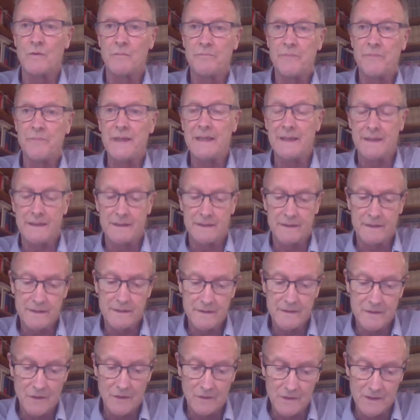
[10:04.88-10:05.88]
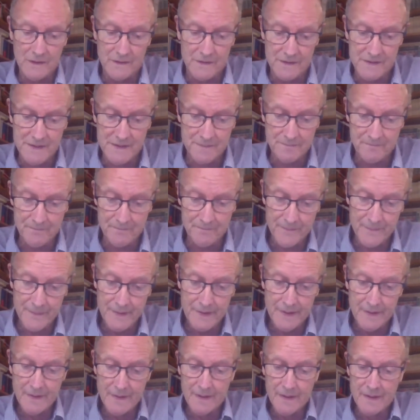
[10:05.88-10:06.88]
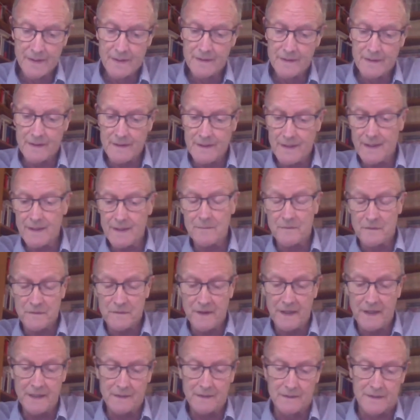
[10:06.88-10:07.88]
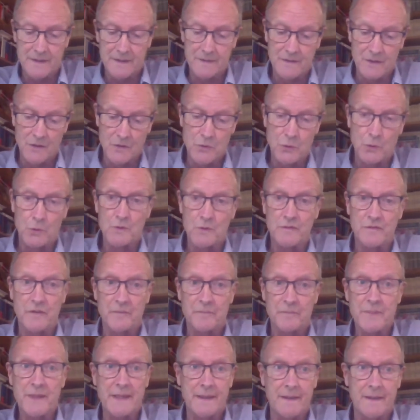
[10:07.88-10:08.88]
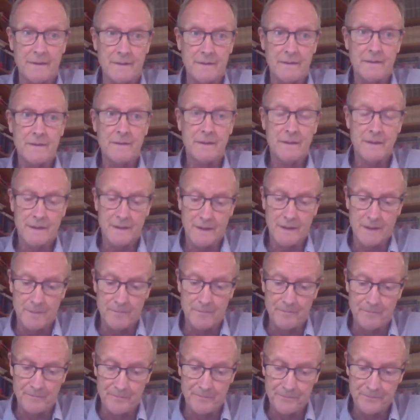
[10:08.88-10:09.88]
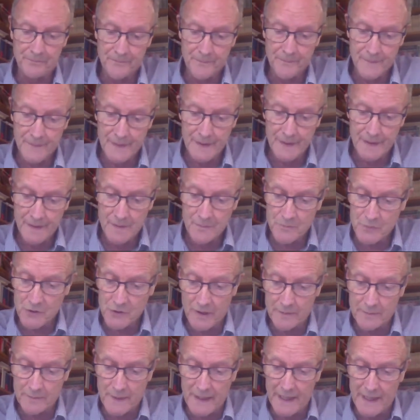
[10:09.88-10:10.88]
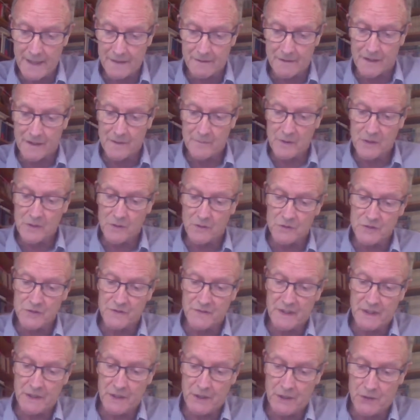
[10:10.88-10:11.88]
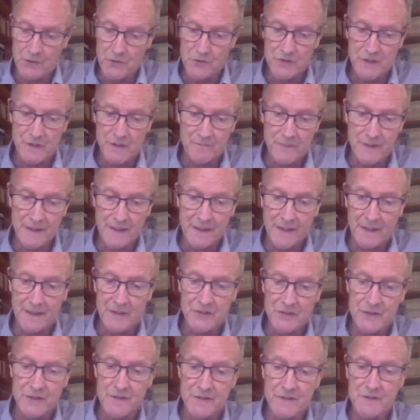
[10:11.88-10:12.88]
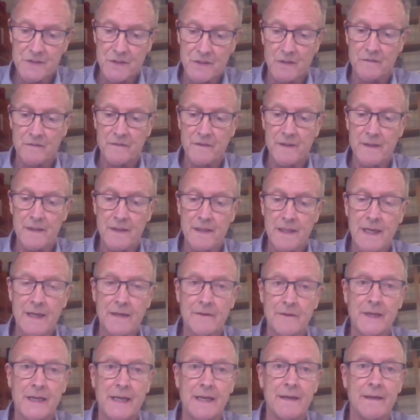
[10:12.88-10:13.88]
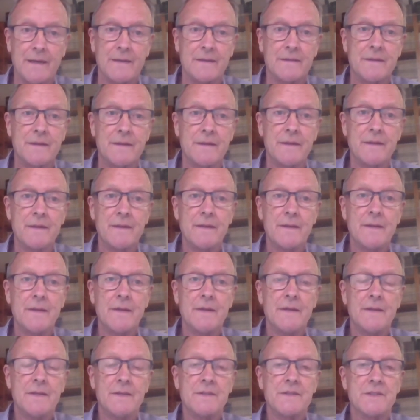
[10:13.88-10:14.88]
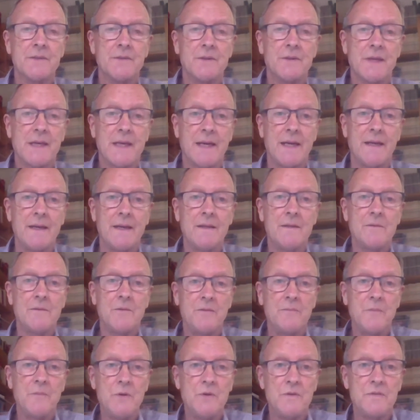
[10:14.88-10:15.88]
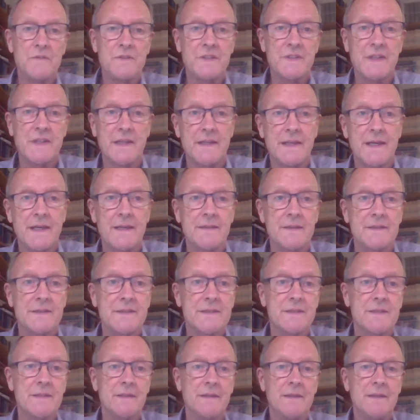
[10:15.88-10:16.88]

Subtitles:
billion. The claim failed in the Court of Appeal, primarily because of the huge implications of allowing it. So again, we move to the next